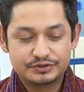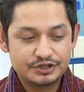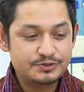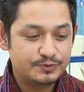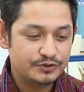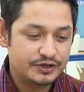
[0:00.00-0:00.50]

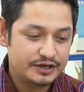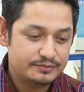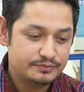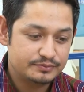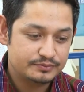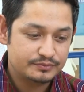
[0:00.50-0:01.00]
this program
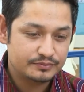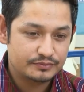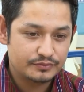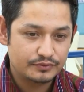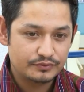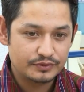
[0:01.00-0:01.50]

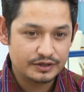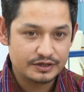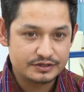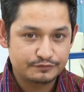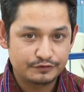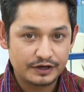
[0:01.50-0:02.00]

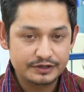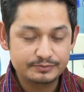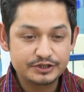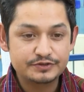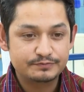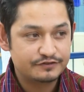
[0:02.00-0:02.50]
is very
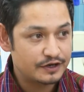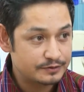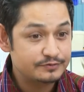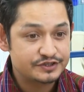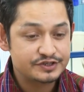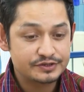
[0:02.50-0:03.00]
much
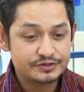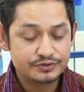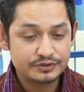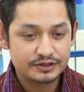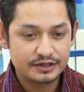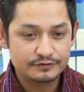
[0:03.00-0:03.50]
beneficial
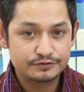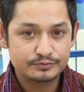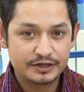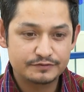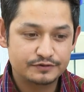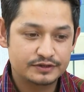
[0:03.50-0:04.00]
to the Gelephu
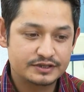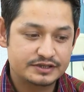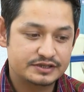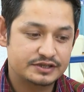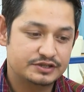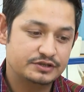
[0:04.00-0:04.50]
Mindfulness
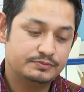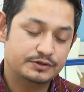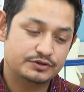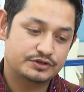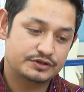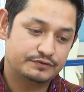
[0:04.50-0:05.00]
City
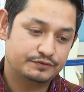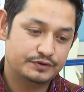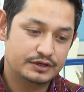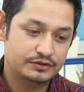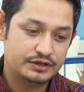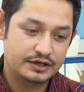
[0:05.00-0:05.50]
because if
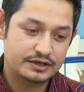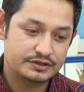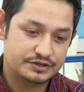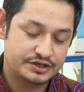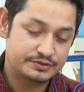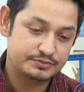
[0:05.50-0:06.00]
we look at
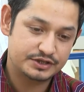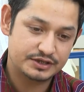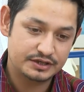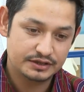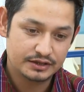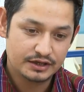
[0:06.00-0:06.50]

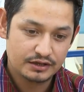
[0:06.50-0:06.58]
GMC,